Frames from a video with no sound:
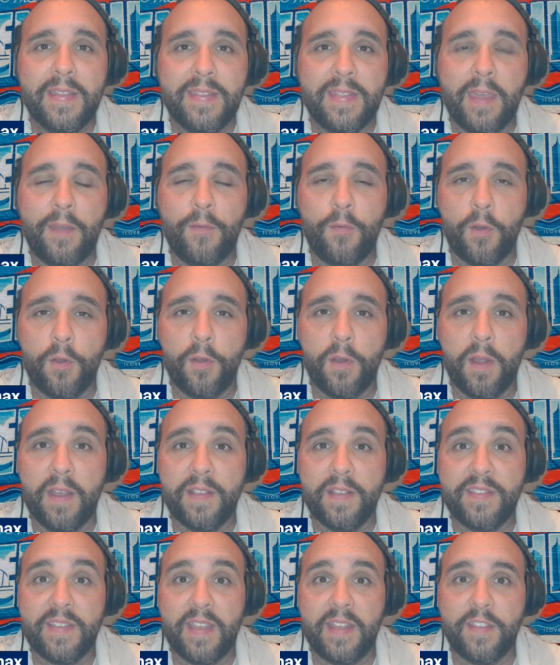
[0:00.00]
They
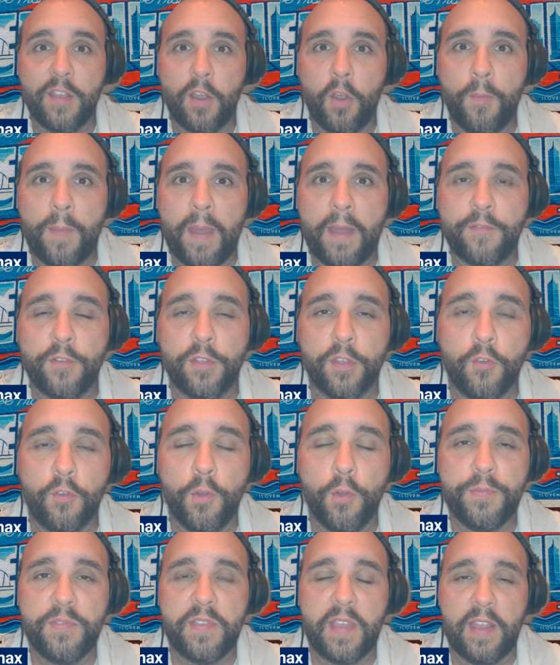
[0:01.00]
were sent home after the
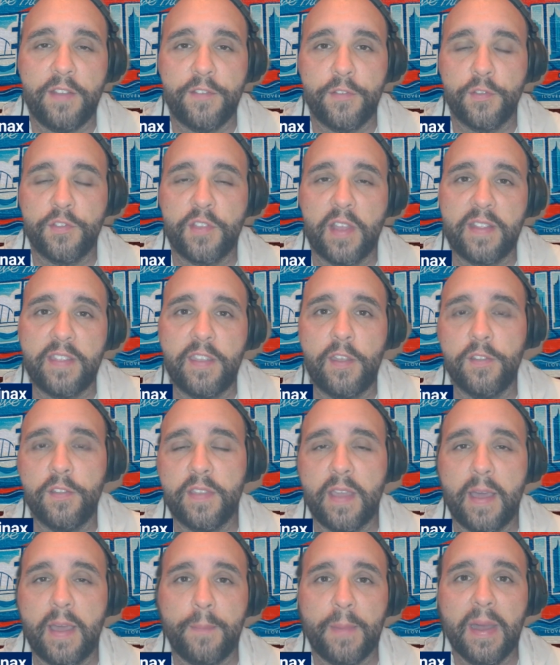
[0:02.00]
group stage. So Santi
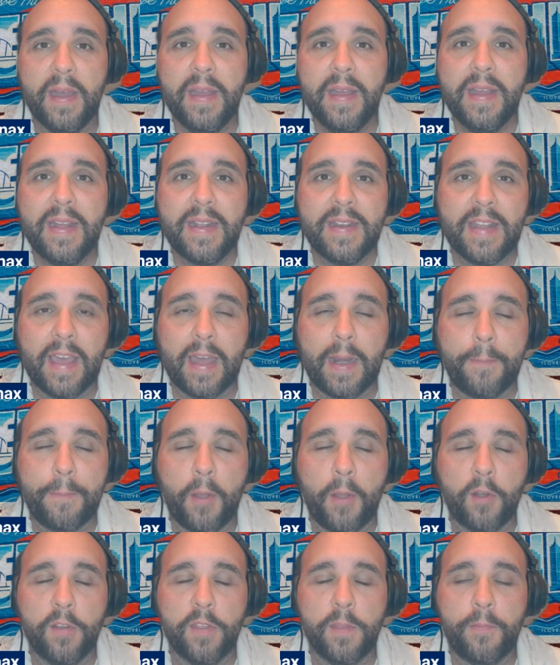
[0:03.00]
Aldama, not a
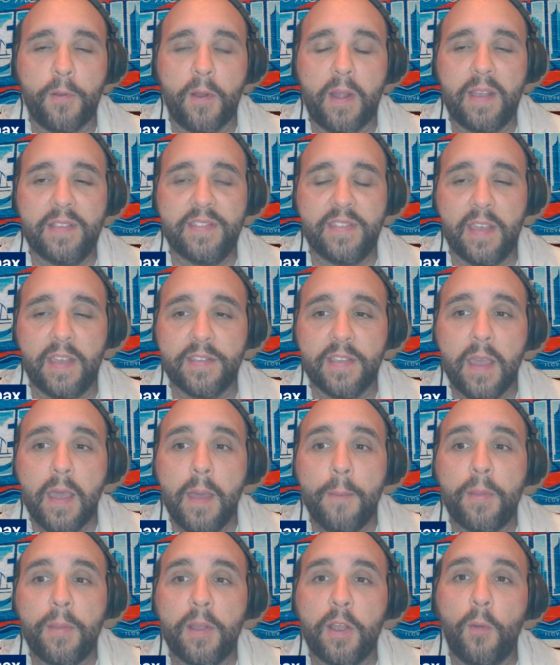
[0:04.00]
part of the process.
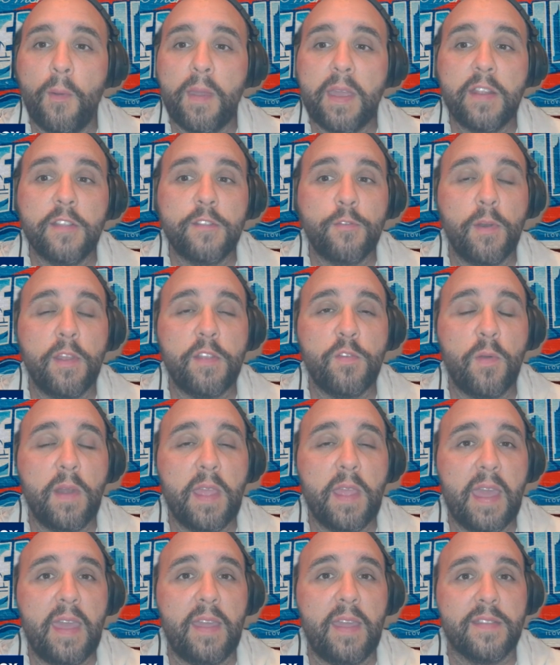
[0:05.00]
But going into
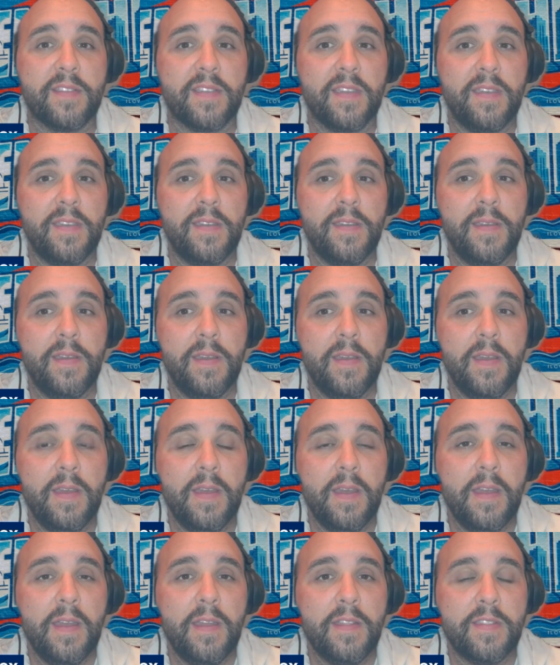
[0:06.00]
2028,
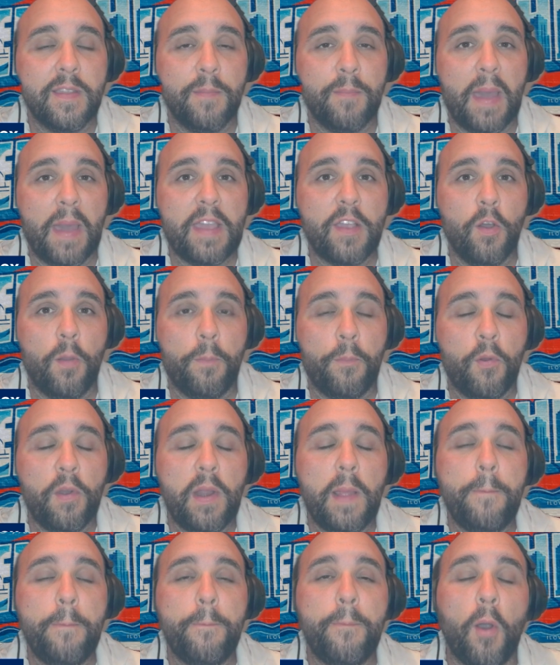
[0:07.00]
DeMichael
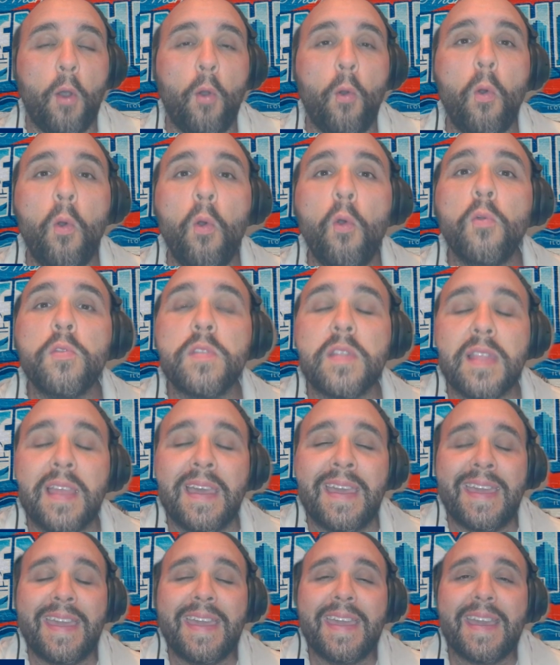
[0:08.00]
pretty
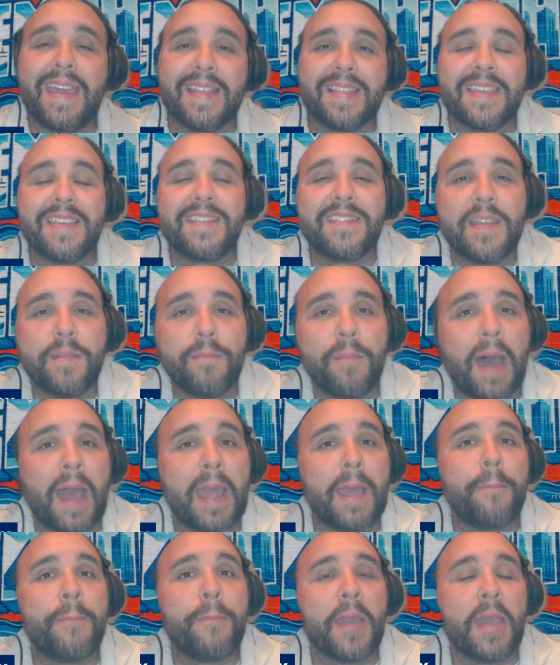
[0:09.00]
boldly, at least in
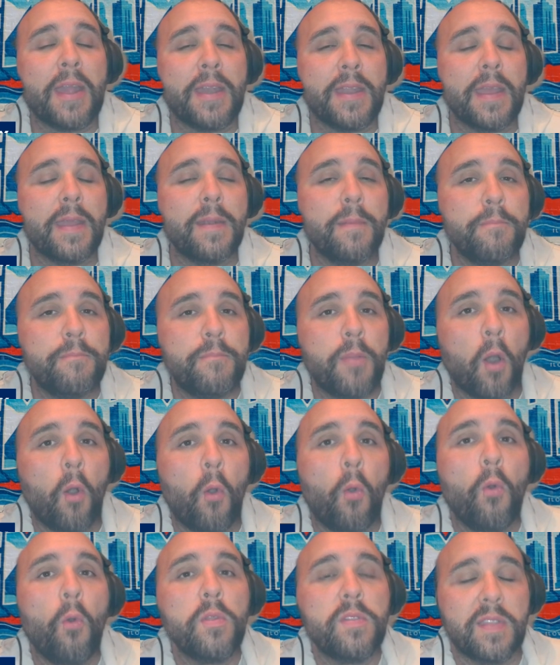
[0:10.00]
my opinion,
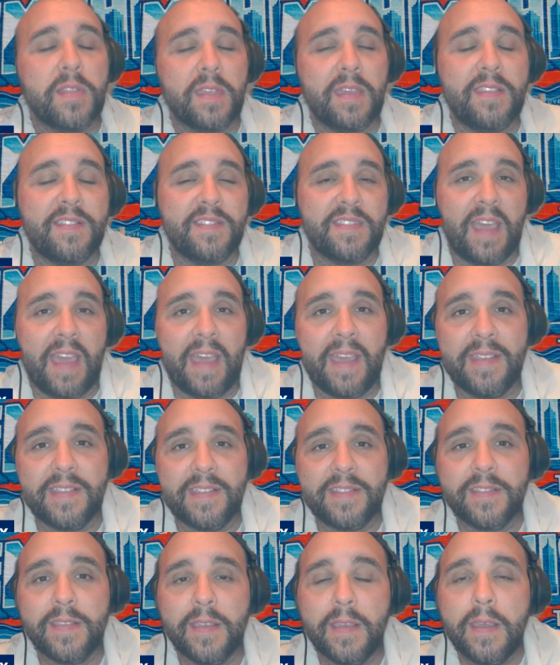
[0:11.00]
boldly
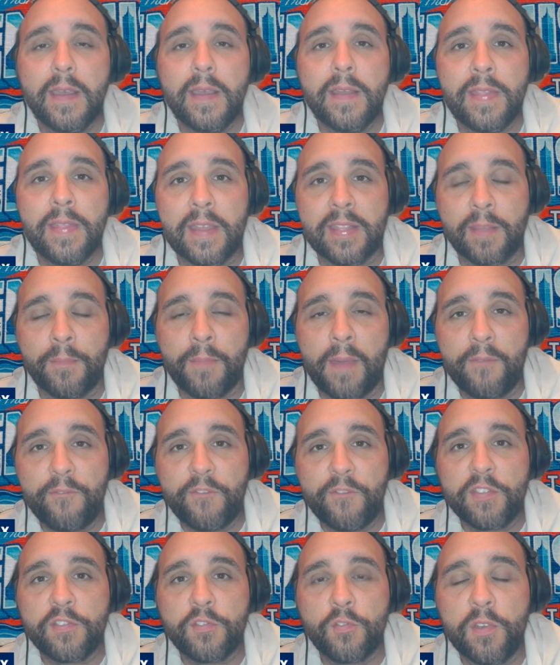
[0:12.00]
says that the
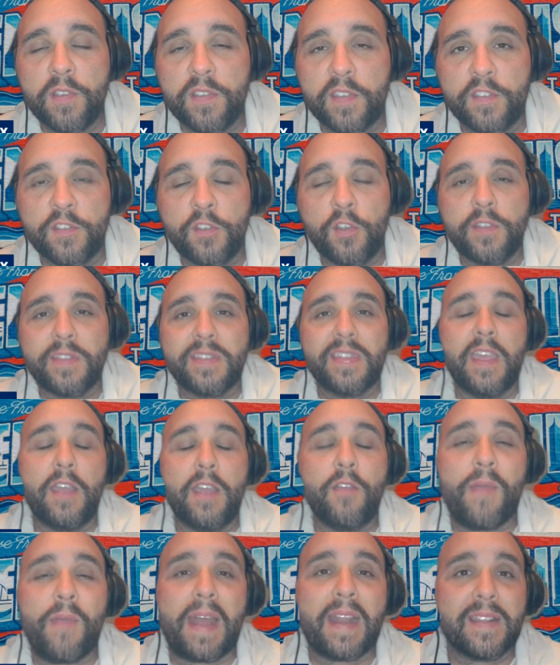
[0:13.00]
Memphis Grizzlies could
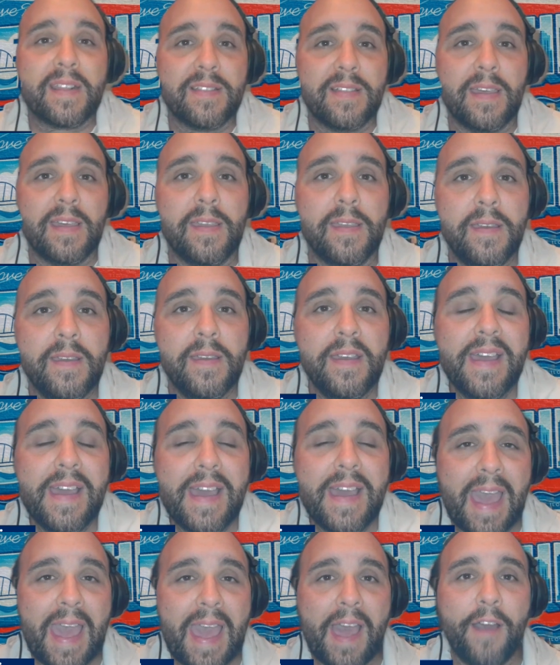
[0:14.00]
theoretically
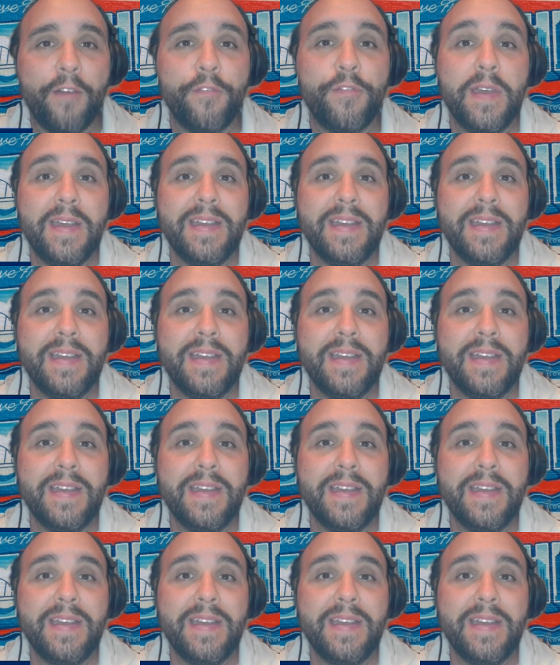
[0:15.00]
have